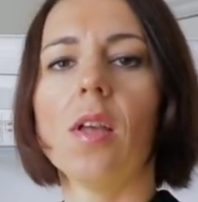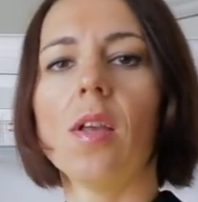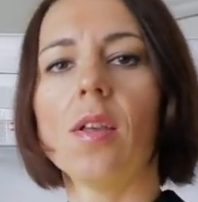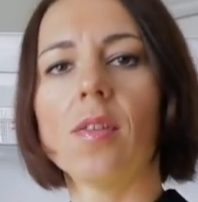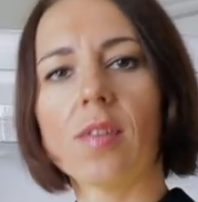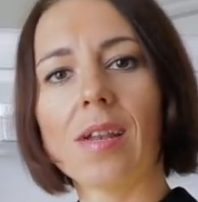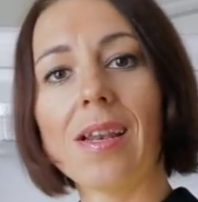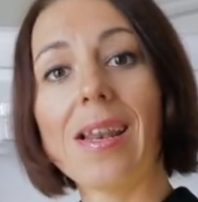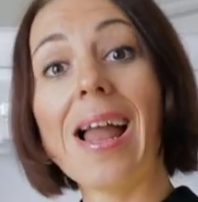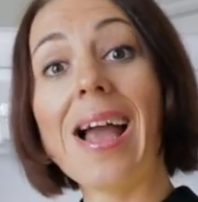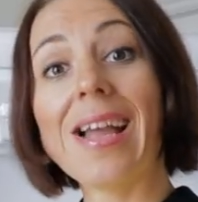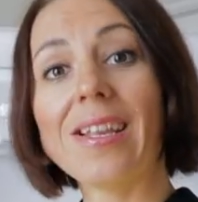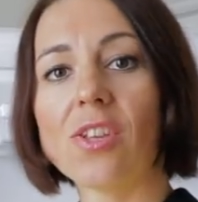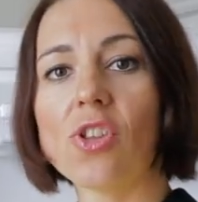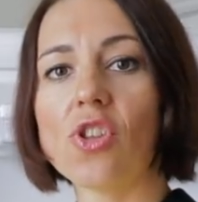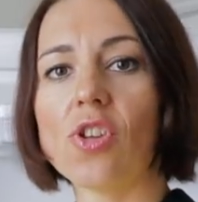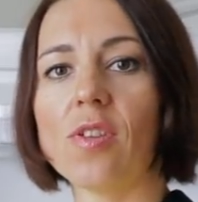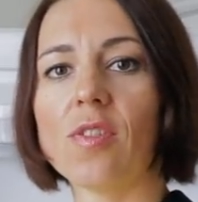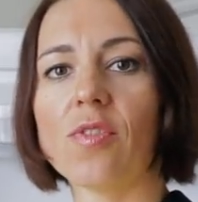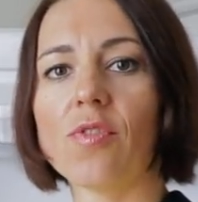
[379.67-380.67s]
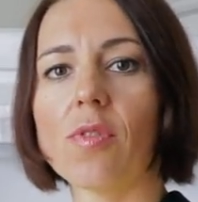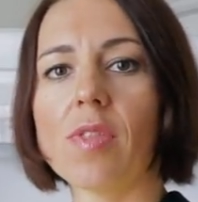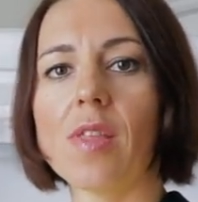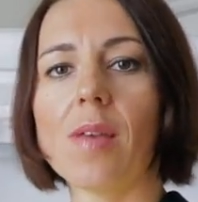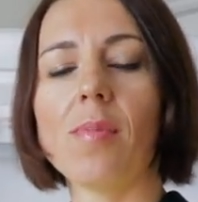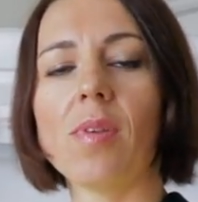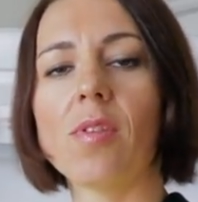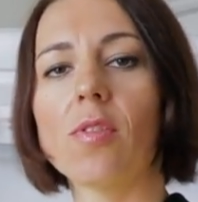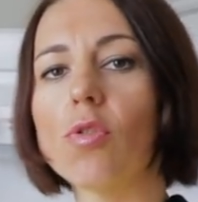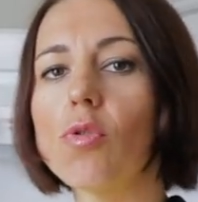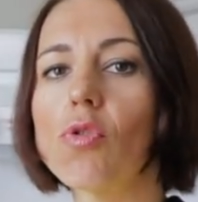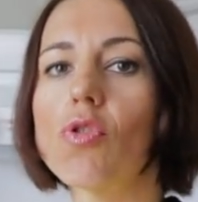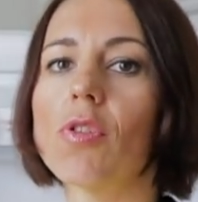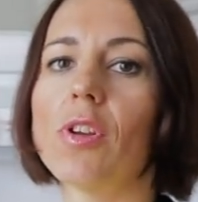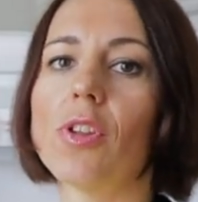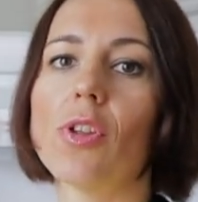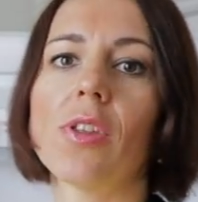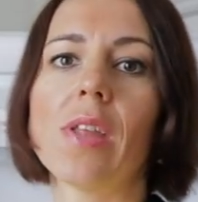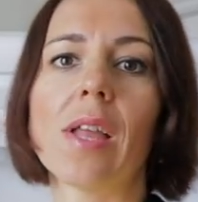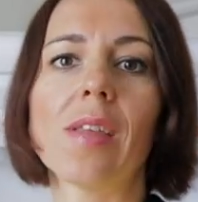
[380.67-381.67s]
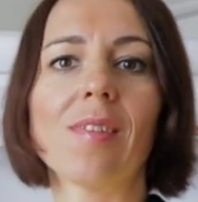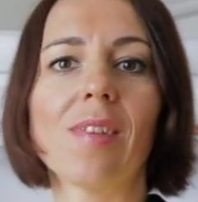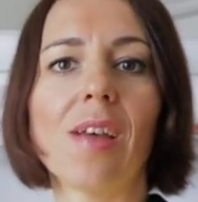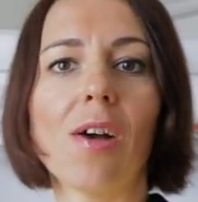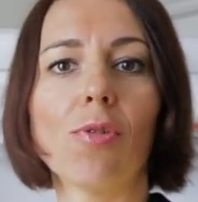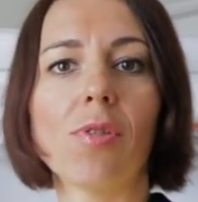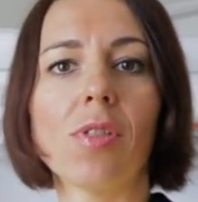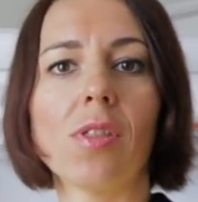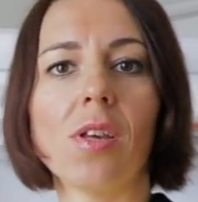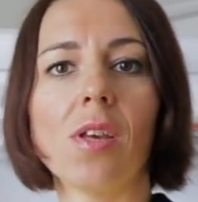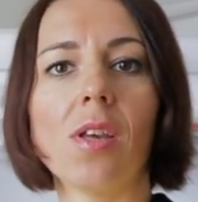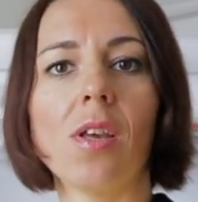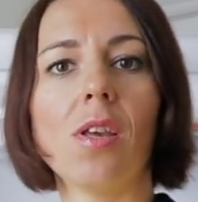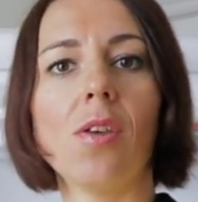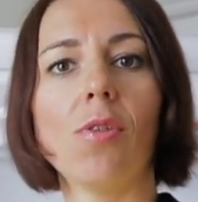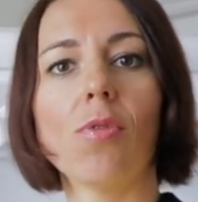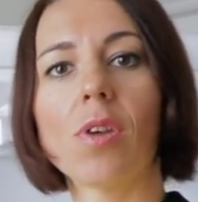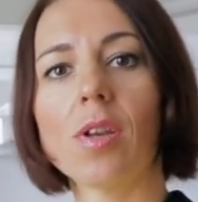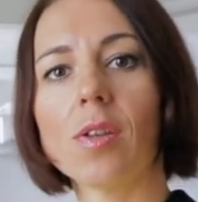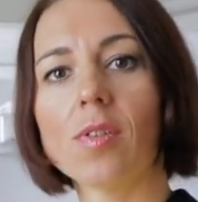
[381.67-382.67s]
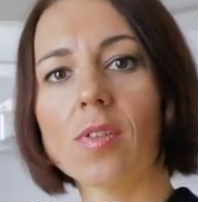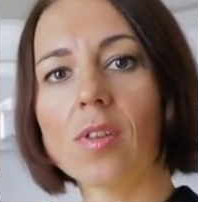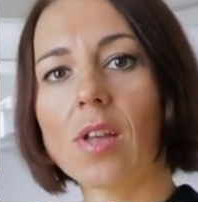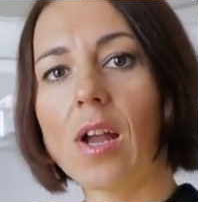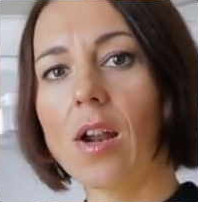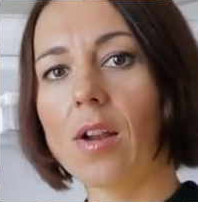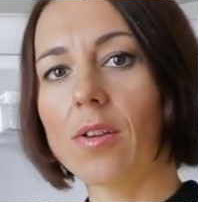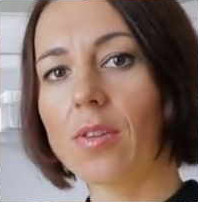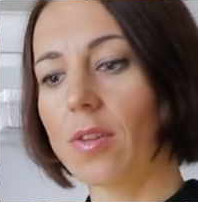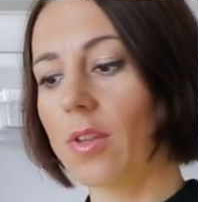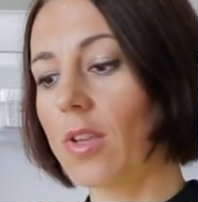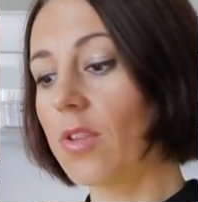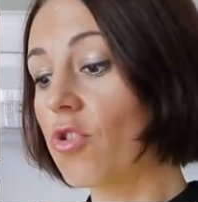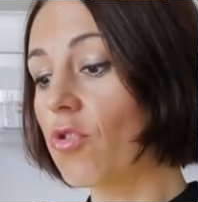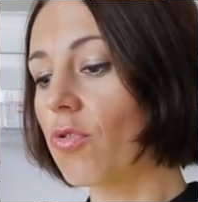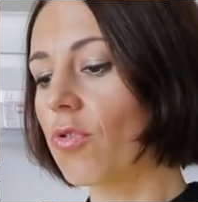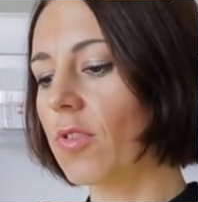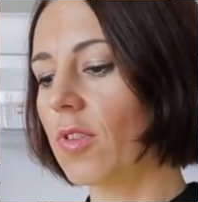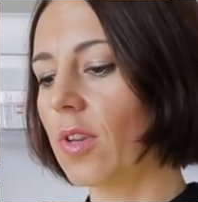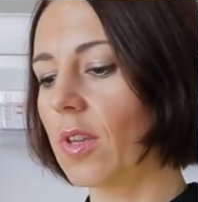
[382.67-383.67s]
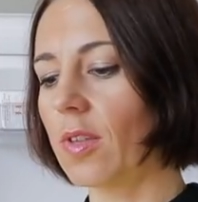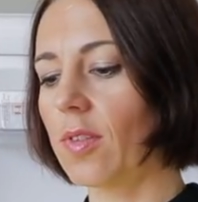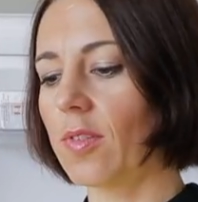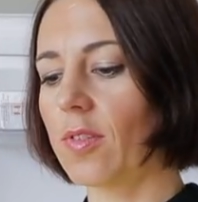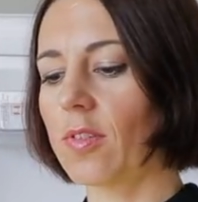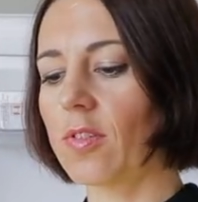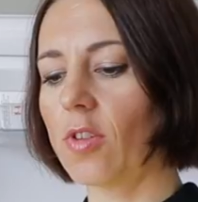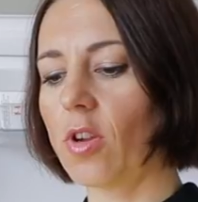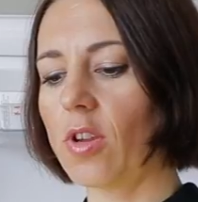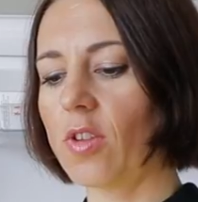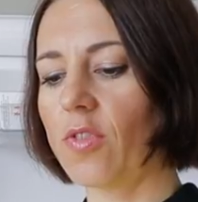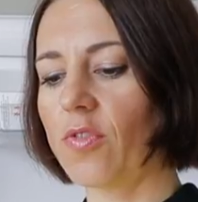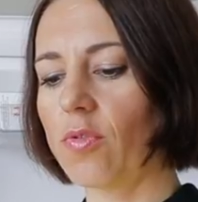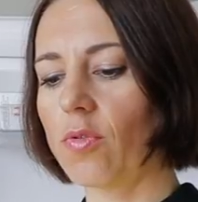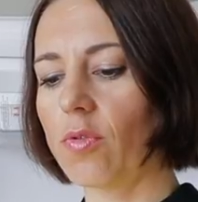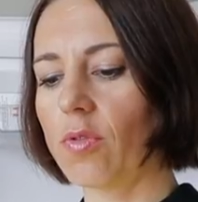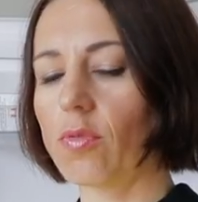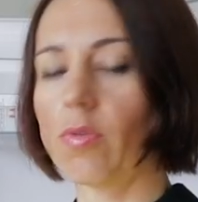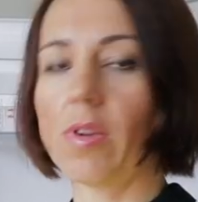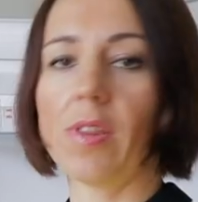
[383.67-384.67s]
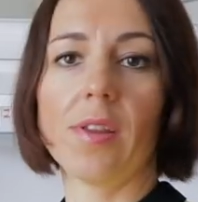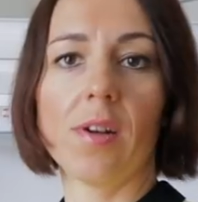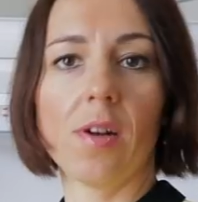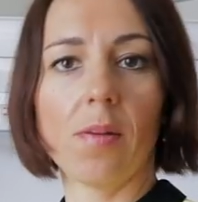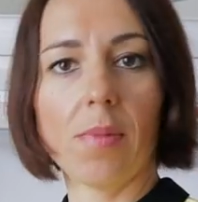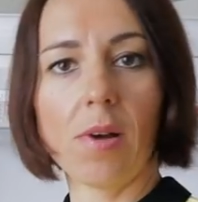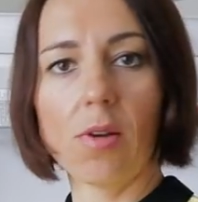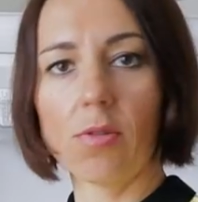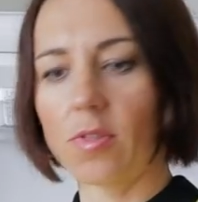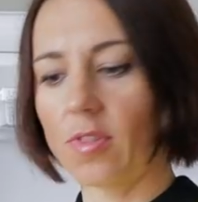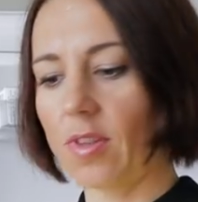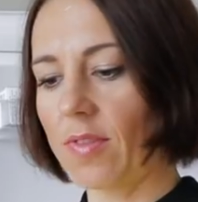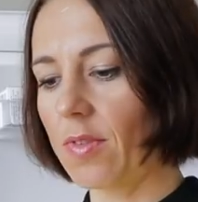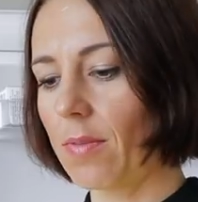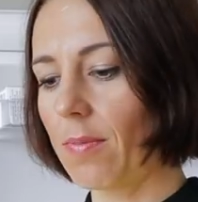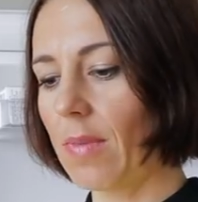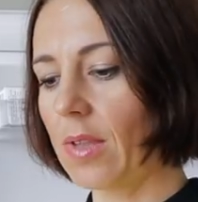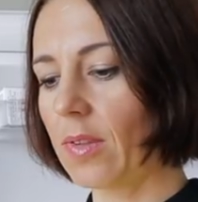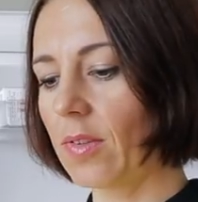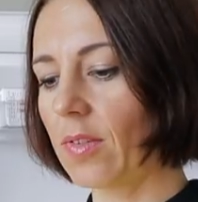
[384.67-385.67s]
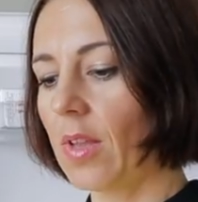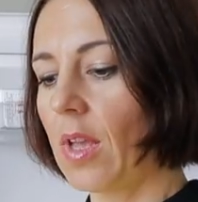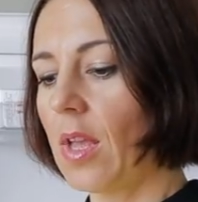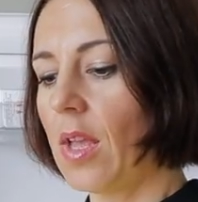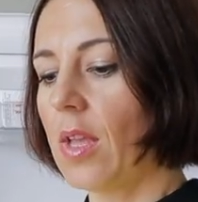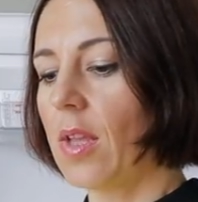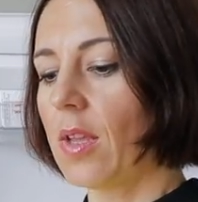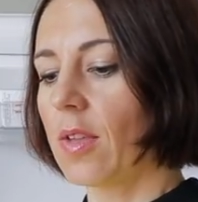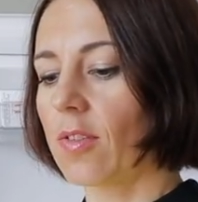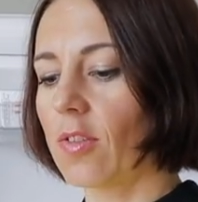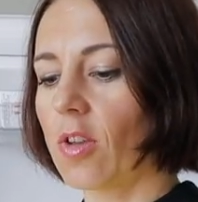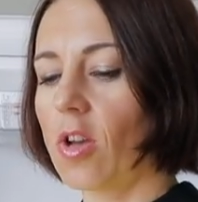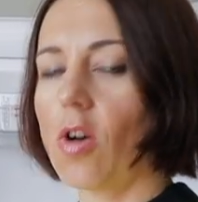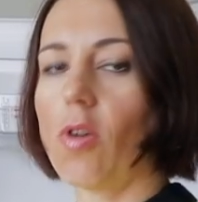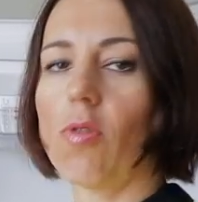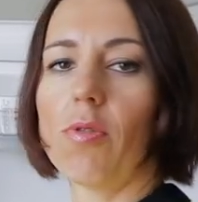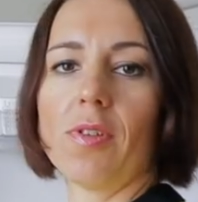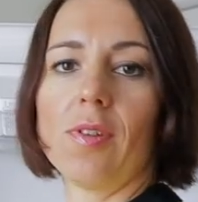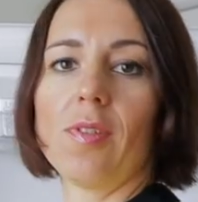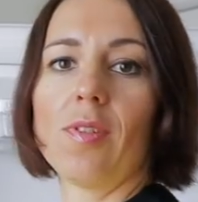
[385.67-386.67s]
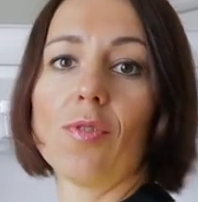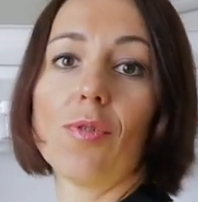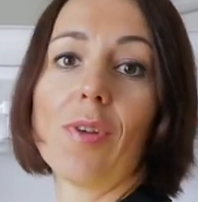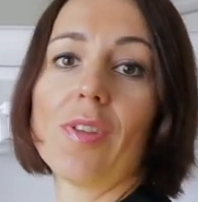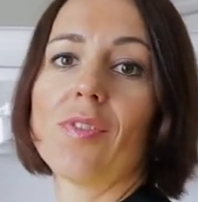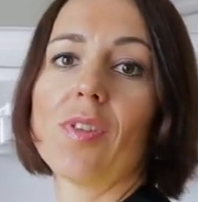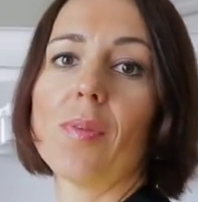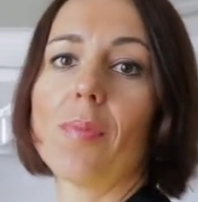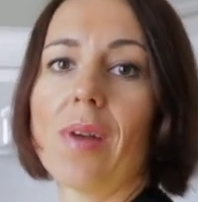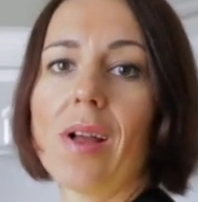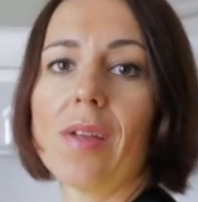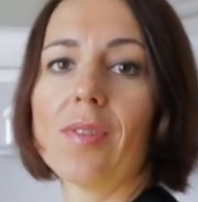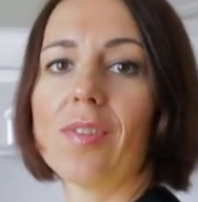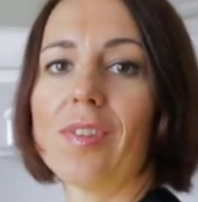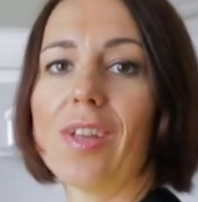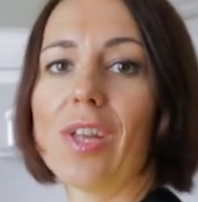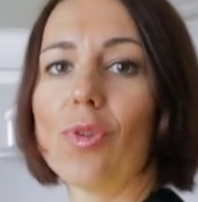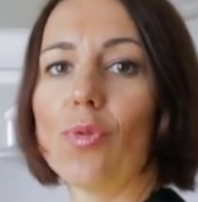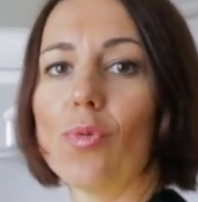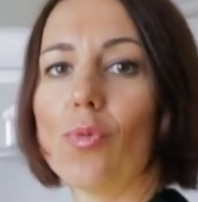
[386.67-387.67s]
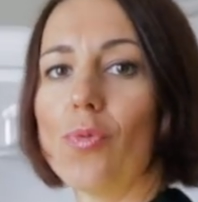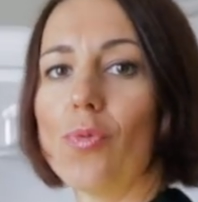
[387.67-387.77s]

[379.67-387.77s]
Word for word: It's a light cheese for them. It's usually not that salty. You can start introducing it as a solid food when they're about seven months. So this is one of the brands that